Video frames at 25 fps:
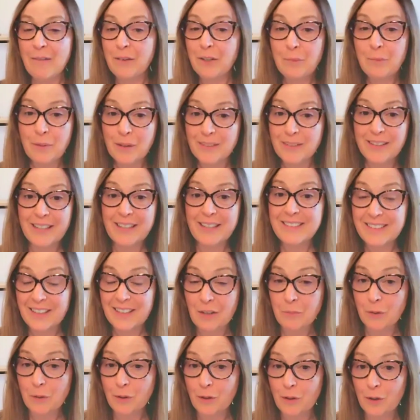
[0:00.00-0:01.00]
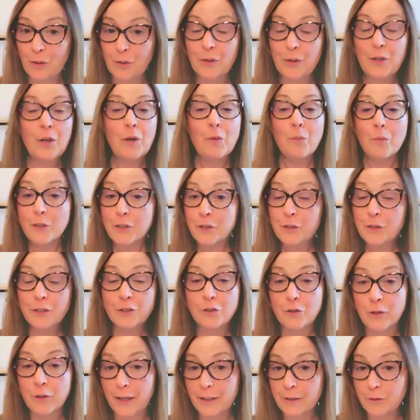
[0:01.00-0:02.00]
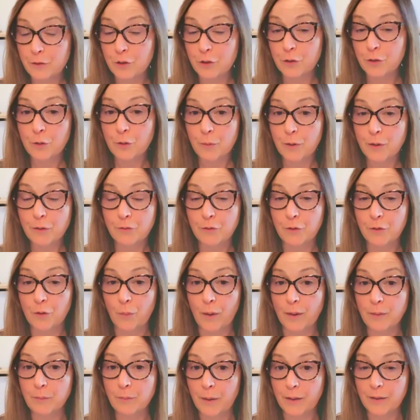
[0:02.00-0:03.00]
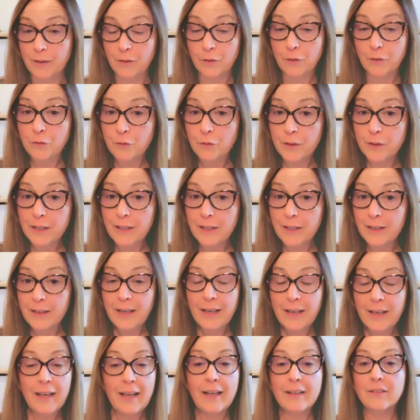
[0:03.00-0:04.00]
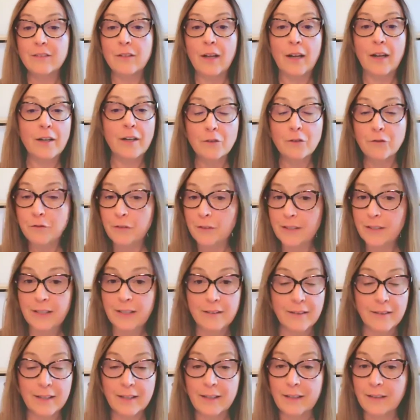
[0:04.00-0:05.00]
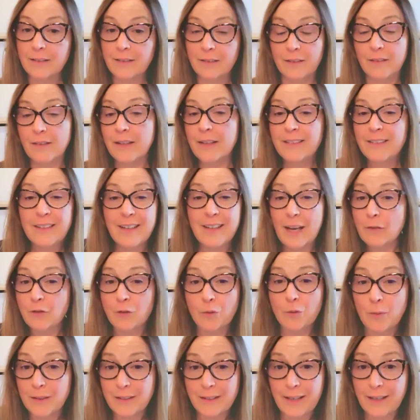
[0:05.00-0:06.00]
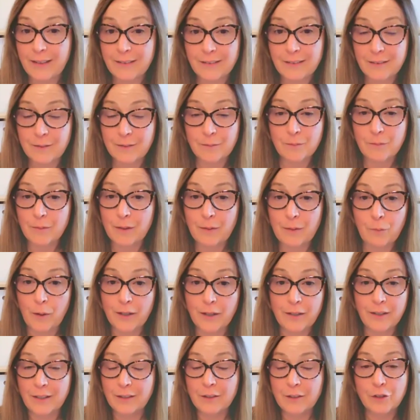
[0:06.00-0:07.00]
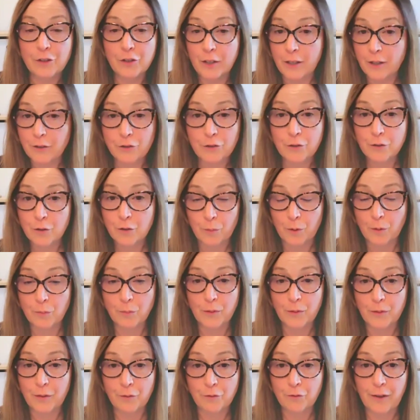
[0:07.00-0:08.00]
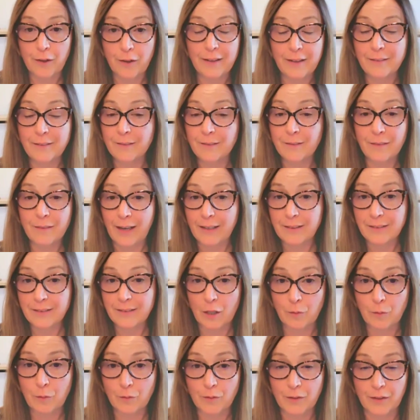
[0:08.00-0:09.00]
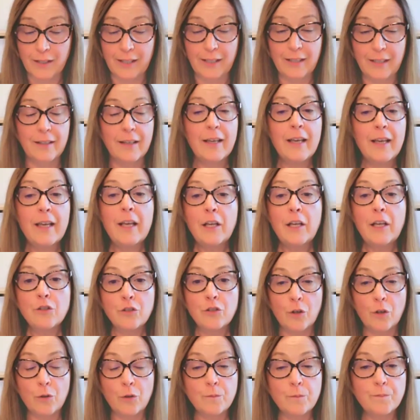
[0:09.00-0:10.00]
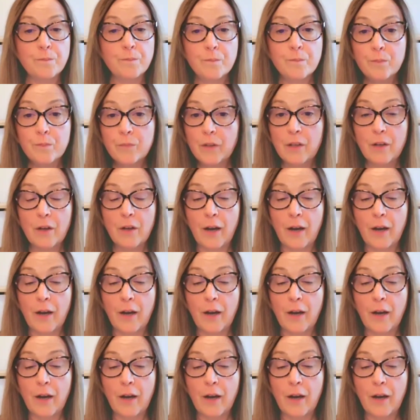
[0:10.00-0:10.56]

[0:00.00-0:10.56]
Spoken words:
I'm going to put a link down below where you can try Tutorbird for 1 month free. It's not an affiliate link. It's the link that everyone gets where you can share Tutorbird with a friend, that type of a link. So